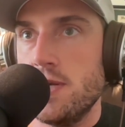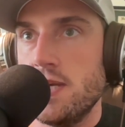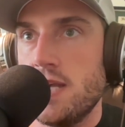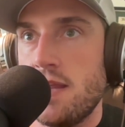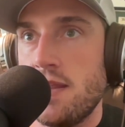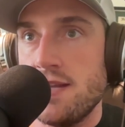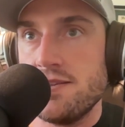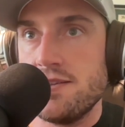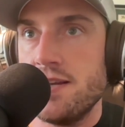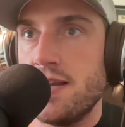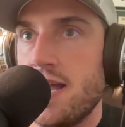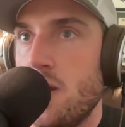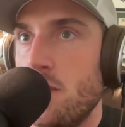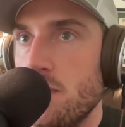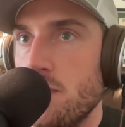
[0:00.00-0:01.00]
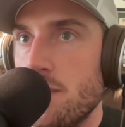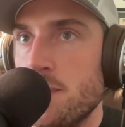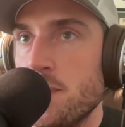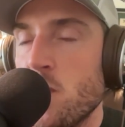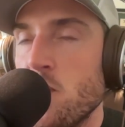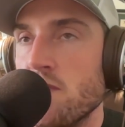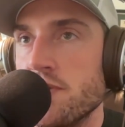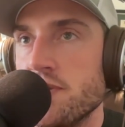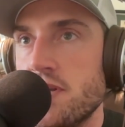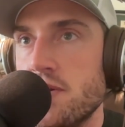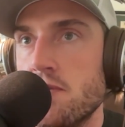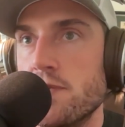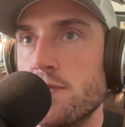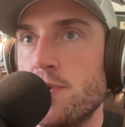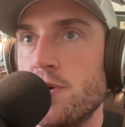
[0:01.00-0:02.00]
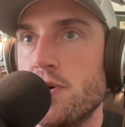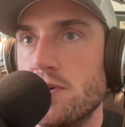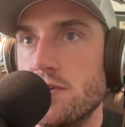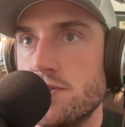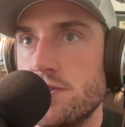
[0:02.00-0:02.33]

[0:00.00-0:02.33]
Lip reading: and that's kind of how we went with Overjet over Pearl.